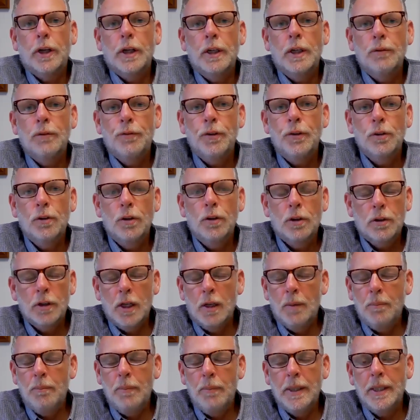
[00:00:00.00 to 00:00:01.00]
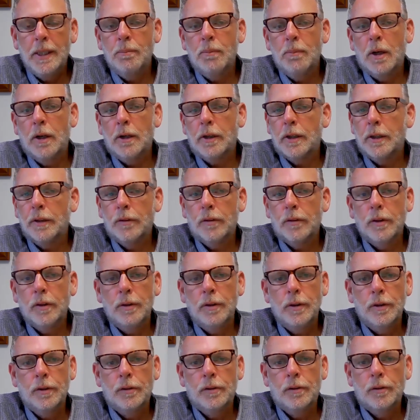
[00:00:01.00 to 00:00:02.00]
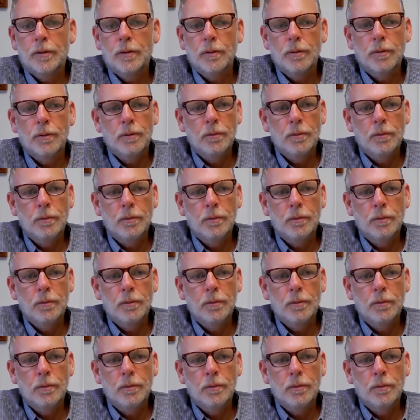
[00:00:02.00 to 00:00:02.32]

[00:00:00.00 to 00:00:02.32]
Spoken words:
And if you look around many markets in this